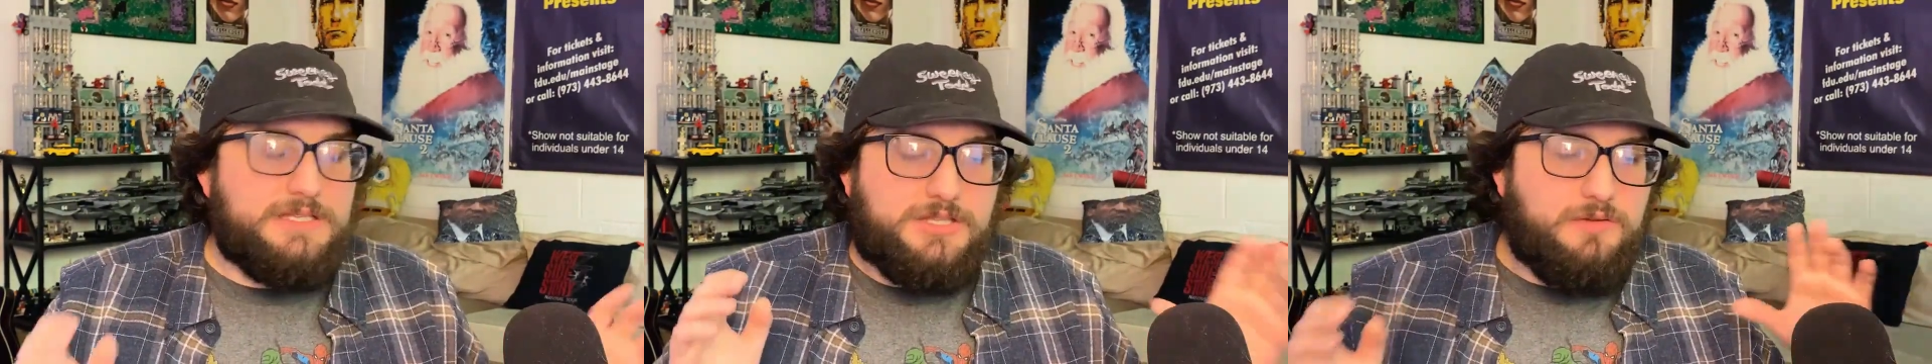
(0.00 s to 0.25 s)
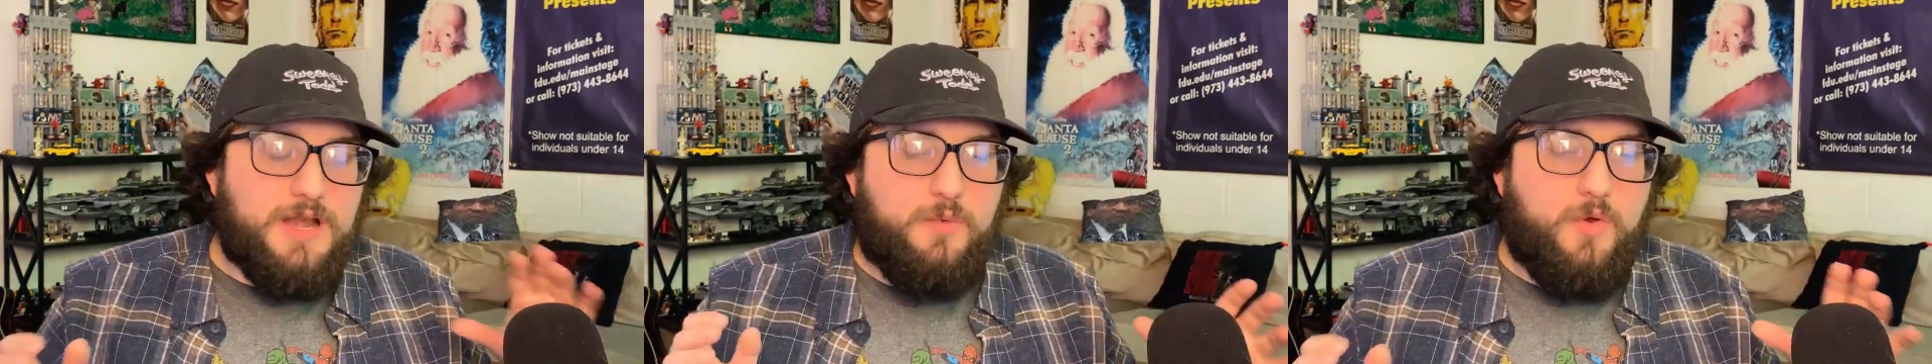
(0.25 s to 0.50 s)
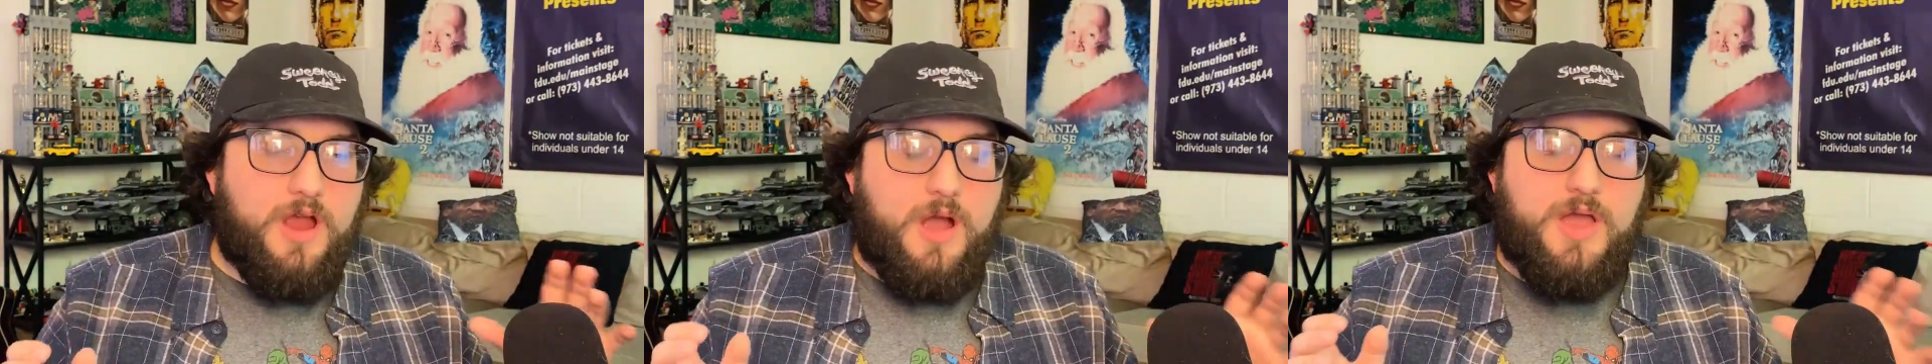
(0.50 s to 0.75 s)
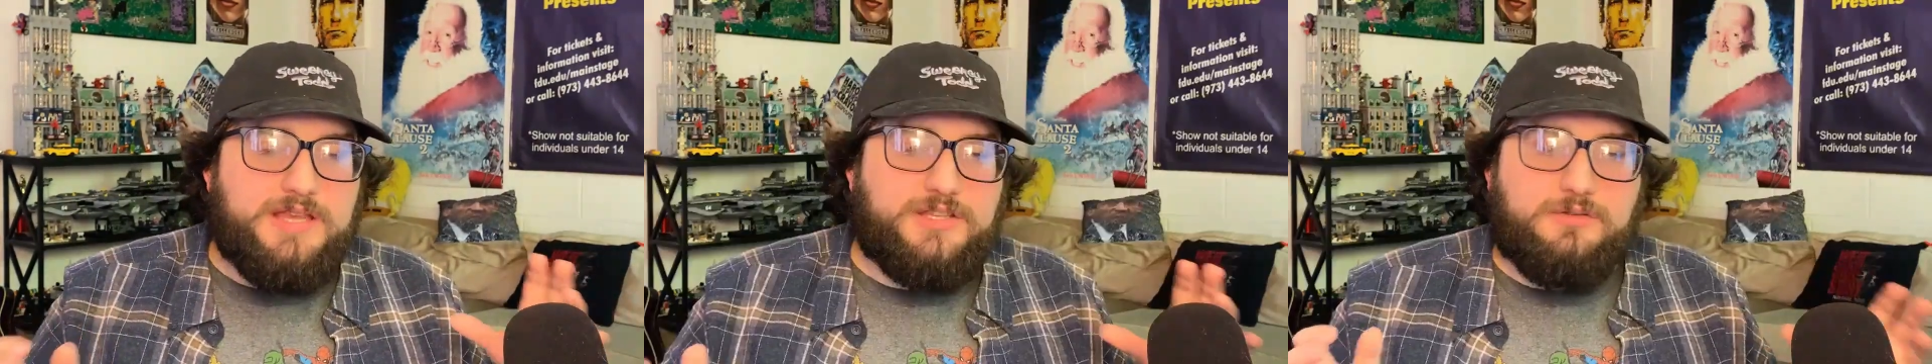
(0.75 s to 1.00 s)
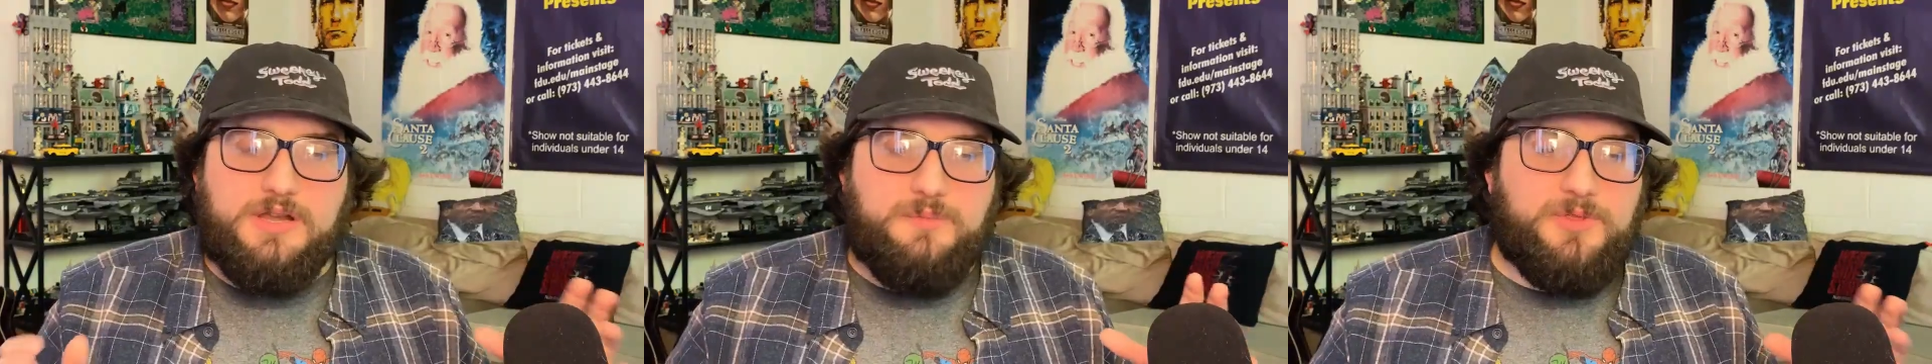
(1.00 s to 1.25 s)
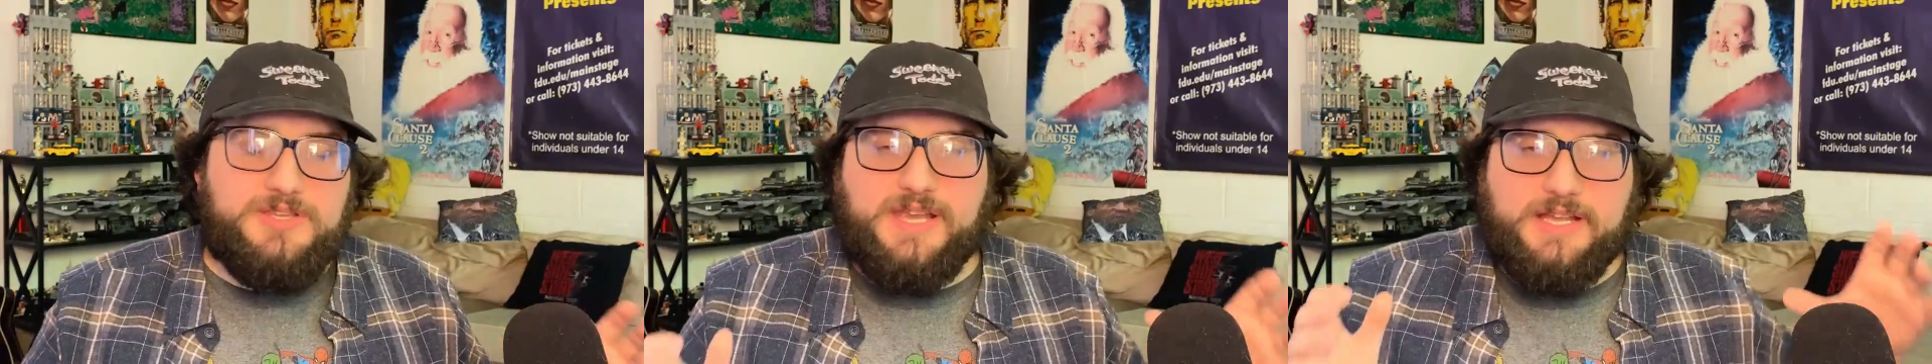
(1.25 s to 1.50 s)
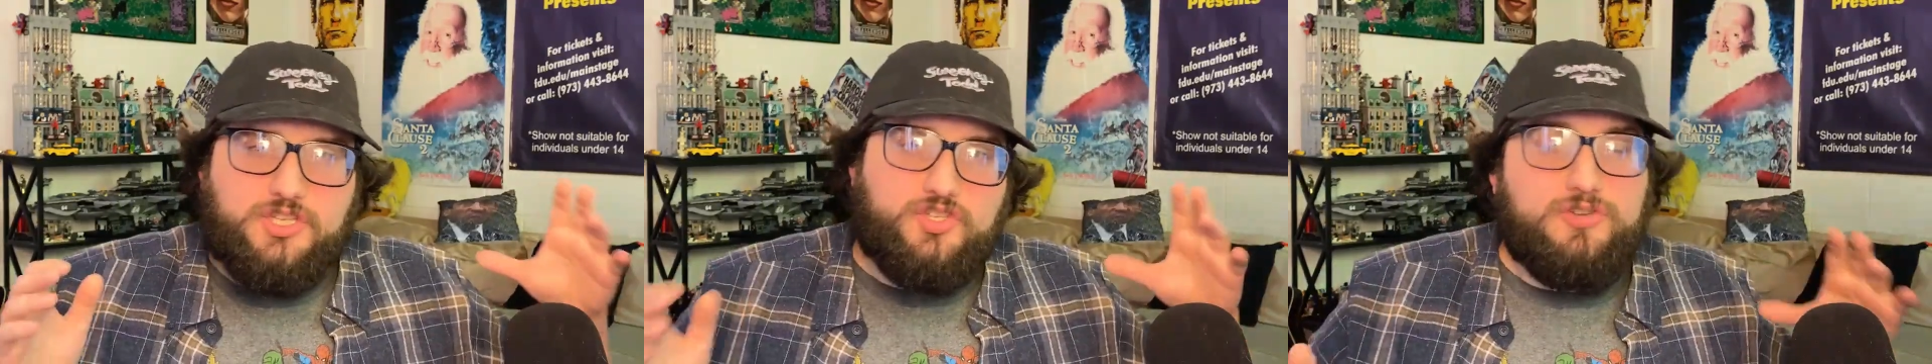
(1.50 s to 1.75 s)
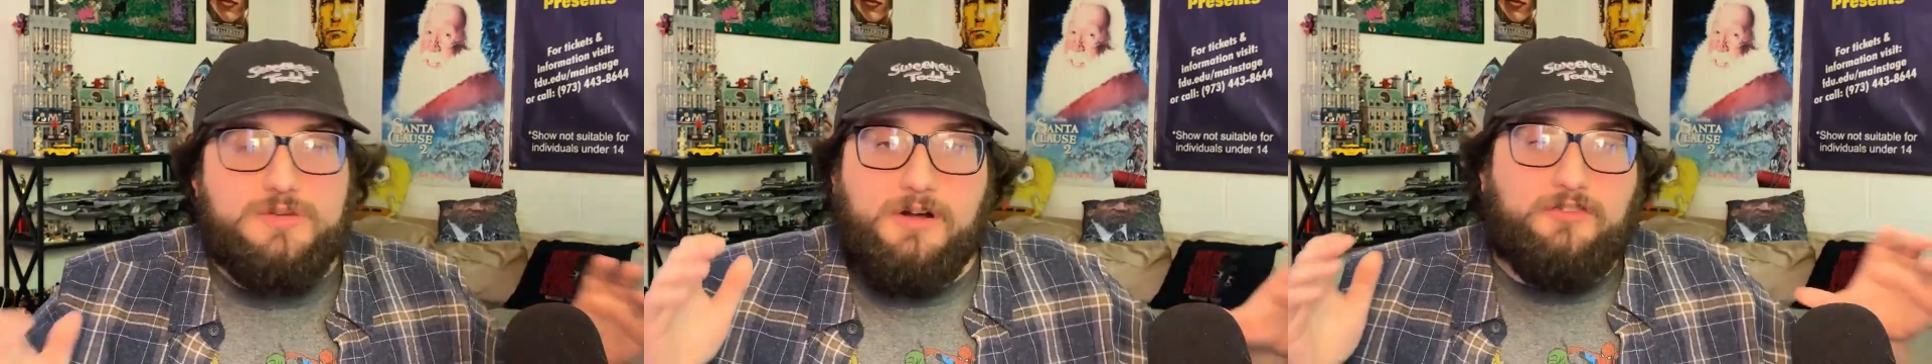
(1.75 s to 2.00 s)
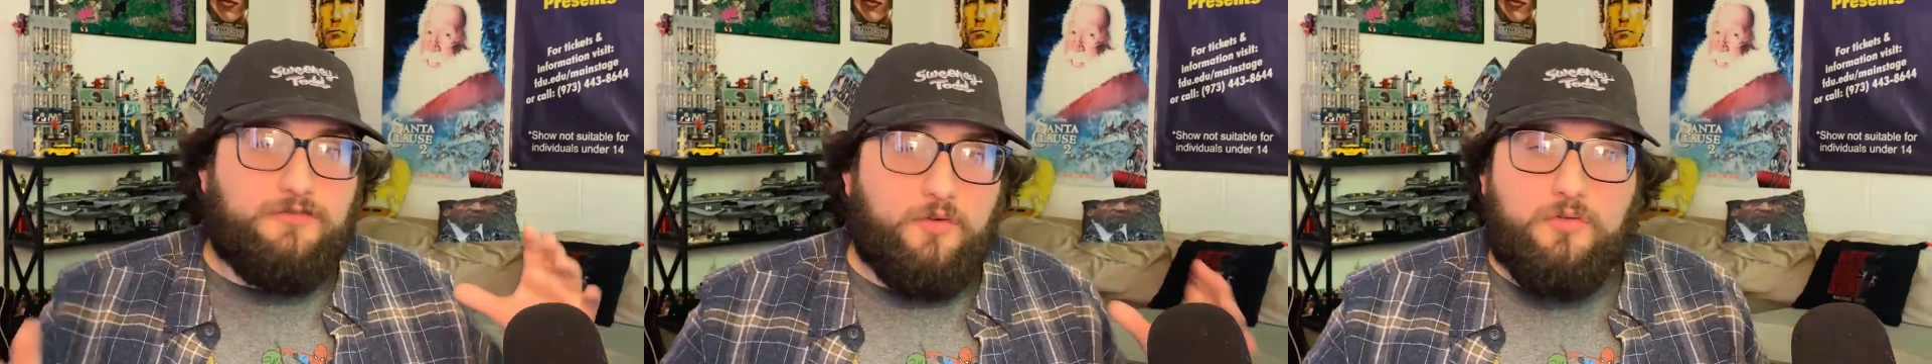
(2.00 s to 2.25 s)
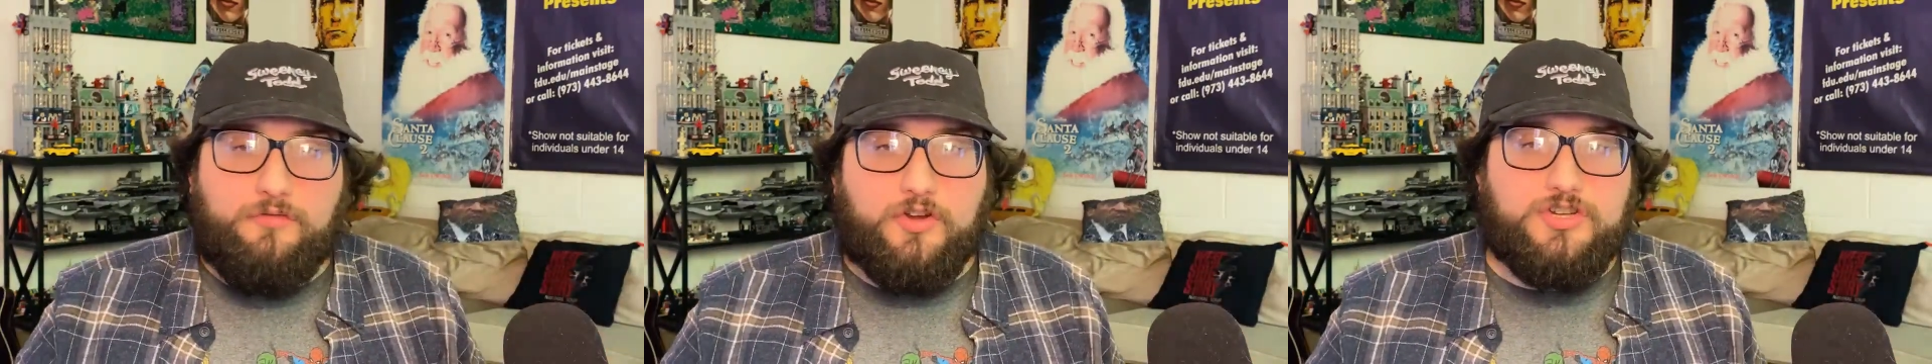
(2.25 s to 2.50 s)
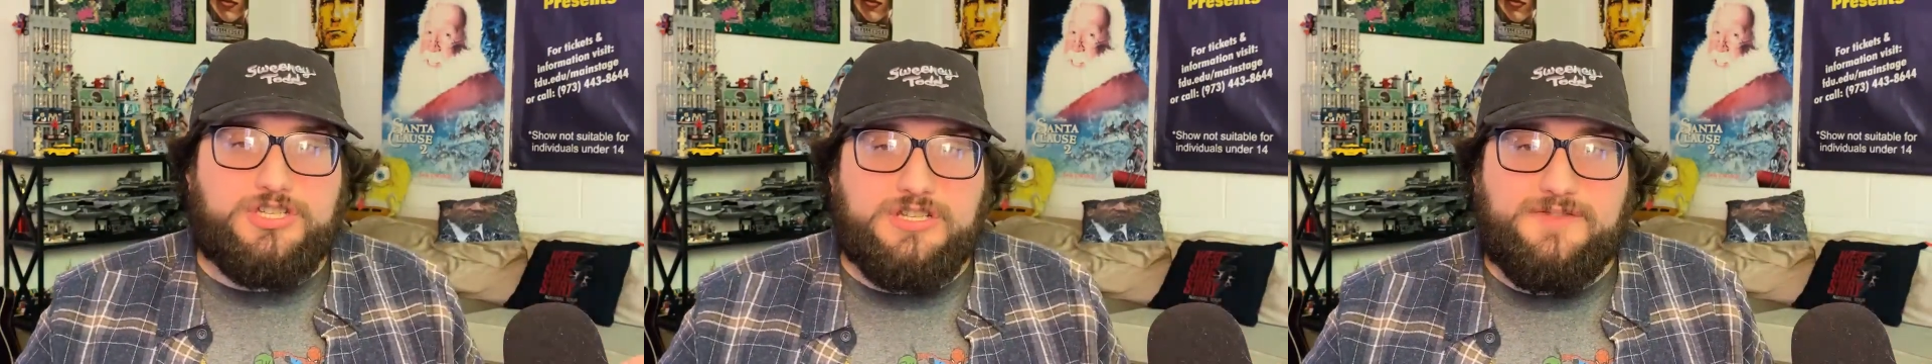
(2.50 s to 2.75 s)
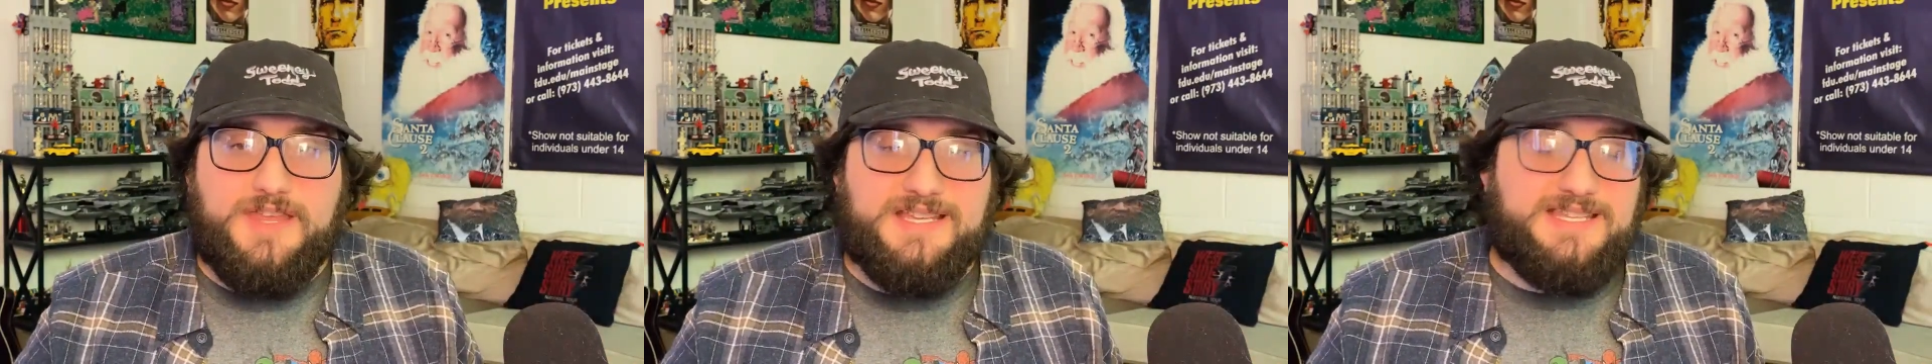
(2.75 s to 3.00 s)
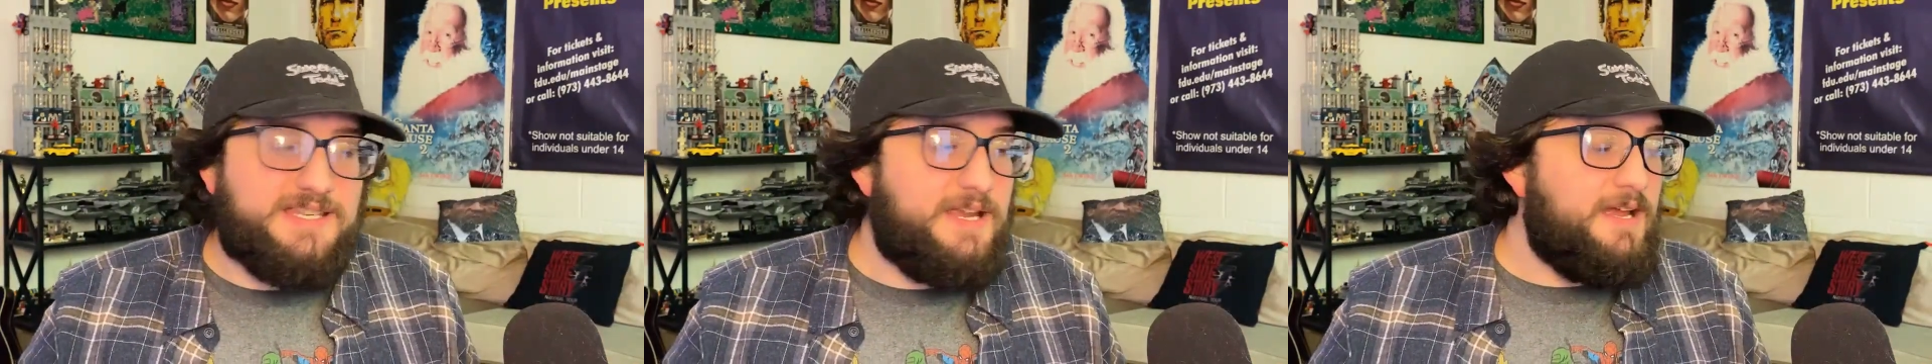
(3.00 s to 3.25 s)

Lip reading: Is there any place I could stream a full version of this?